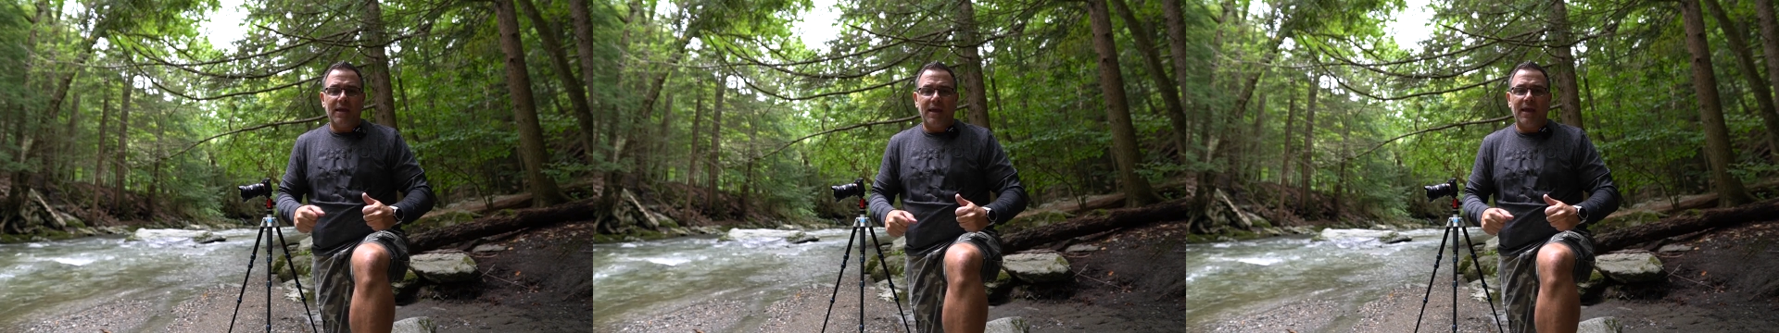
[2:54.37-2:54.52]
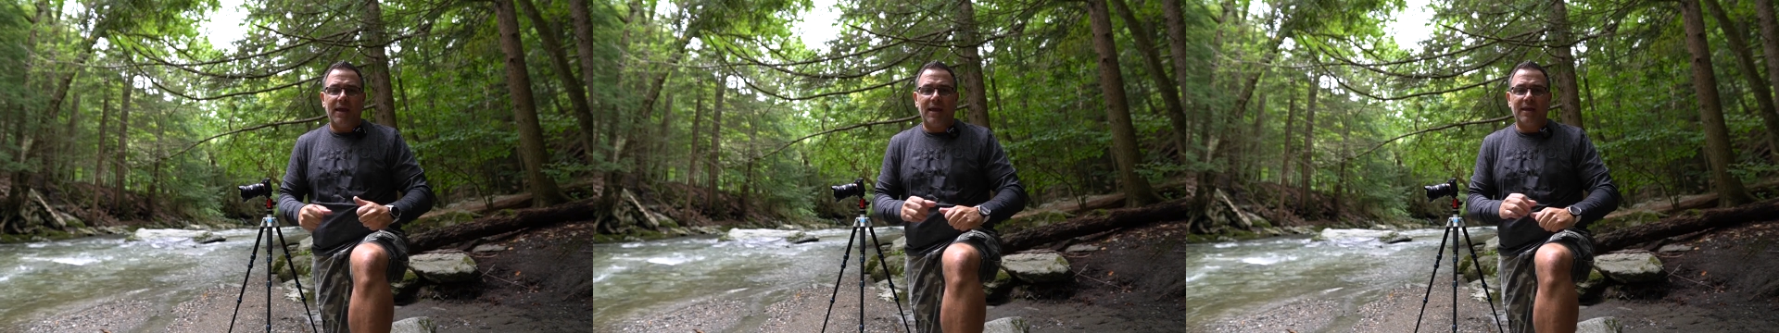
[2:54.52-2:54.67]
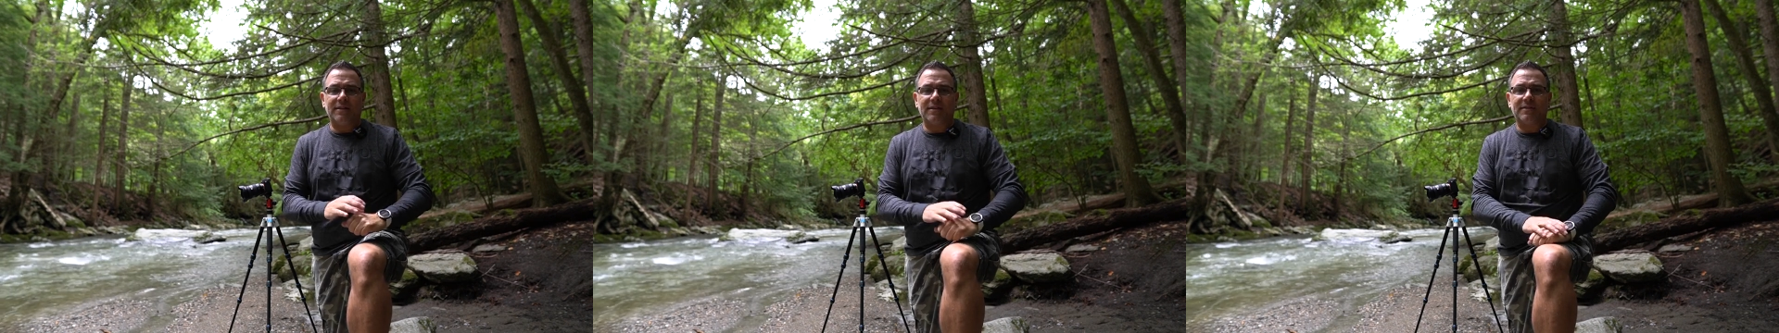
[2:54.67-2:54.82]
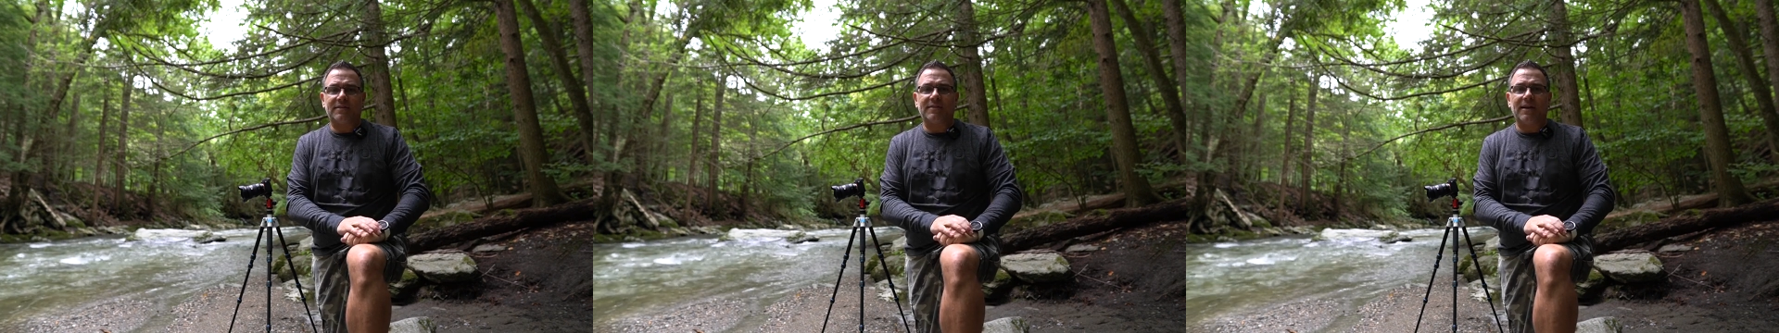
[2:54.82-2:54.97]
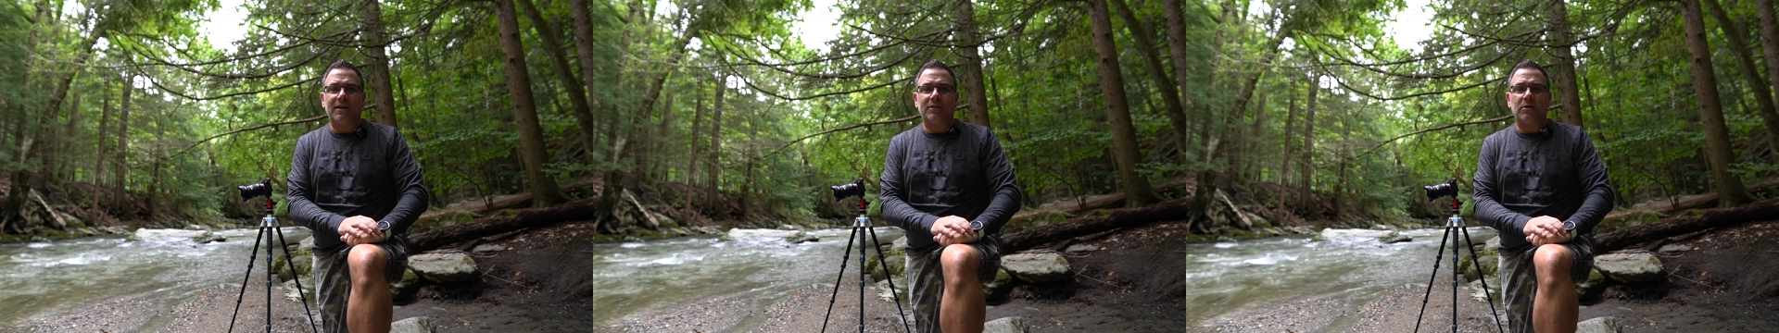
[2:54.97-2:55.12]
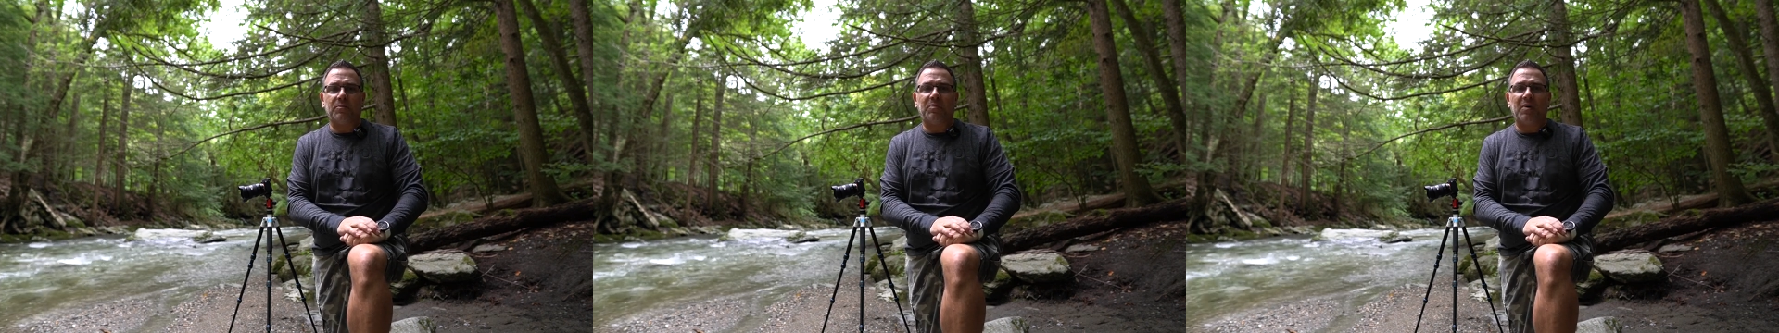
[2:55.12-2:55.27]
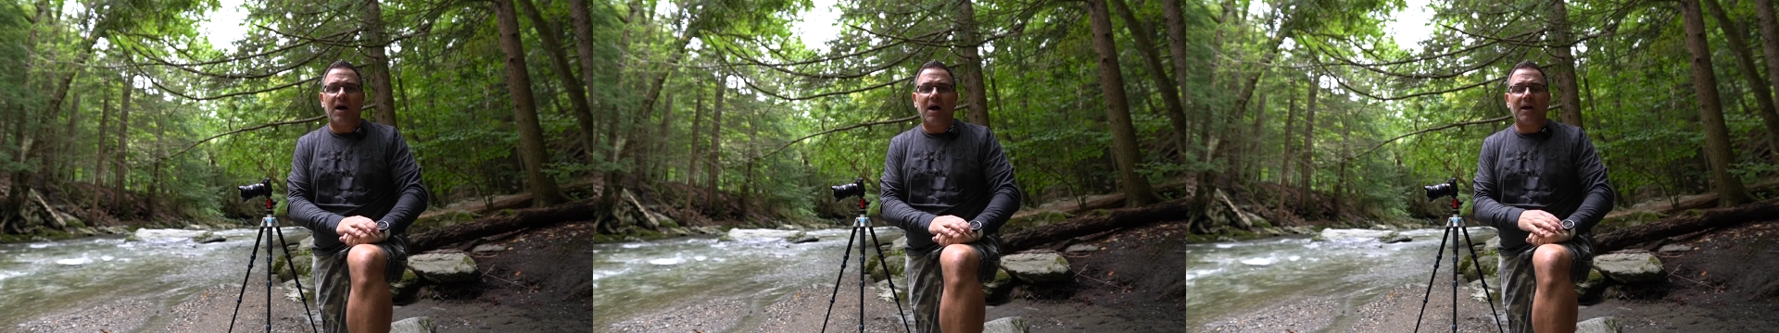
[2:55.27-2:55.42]
hands inside
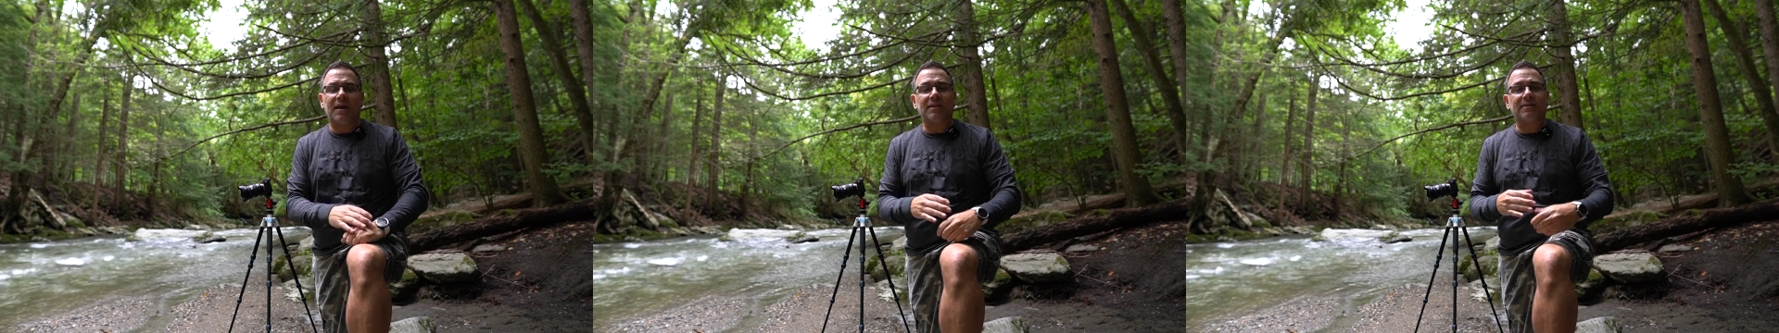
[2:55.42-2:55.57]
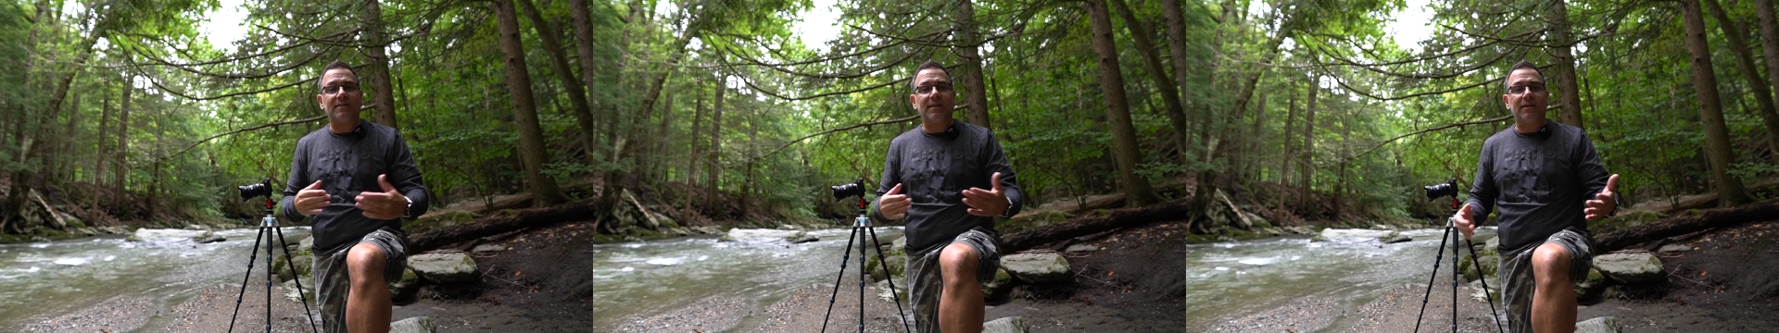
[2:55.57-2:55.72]
their pockets.